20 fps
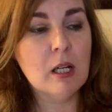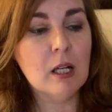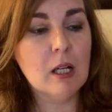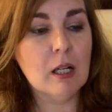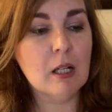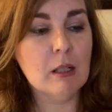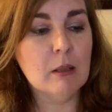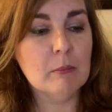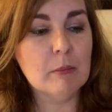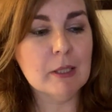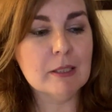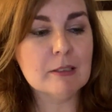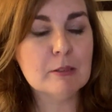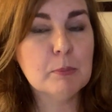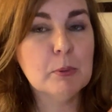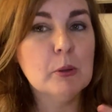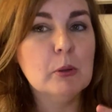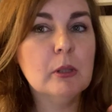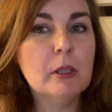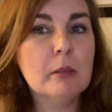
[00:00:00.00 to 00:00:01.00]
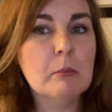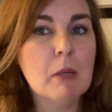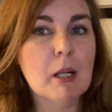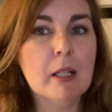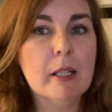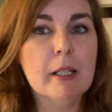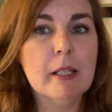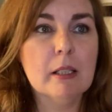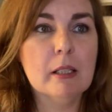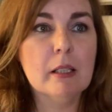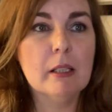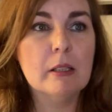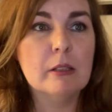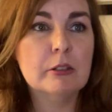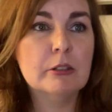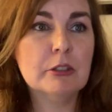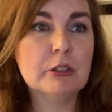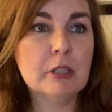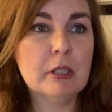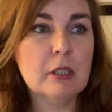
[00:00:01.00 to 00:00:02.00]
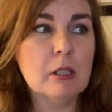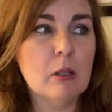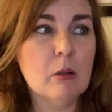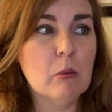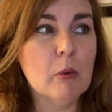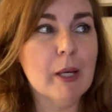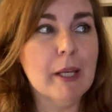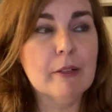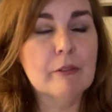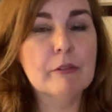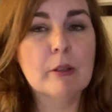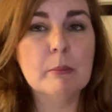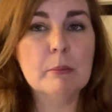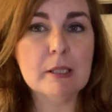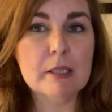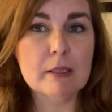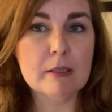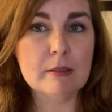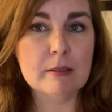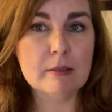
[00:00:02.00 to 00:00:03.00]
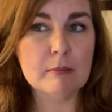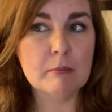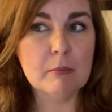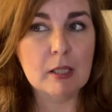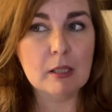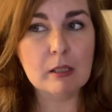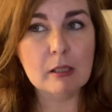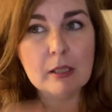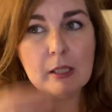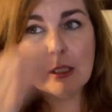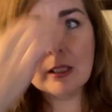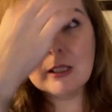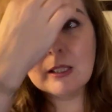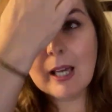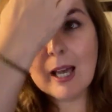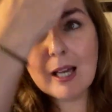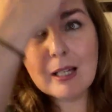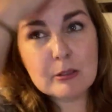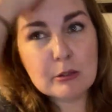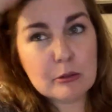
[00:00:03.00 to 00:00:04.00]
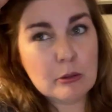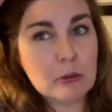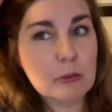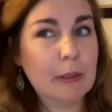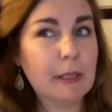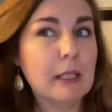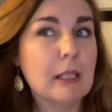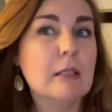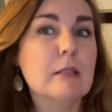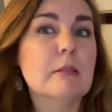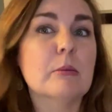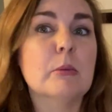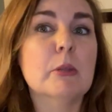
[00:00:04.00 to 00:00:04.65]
Um, it's pulling my energy away from these monthly astro readings,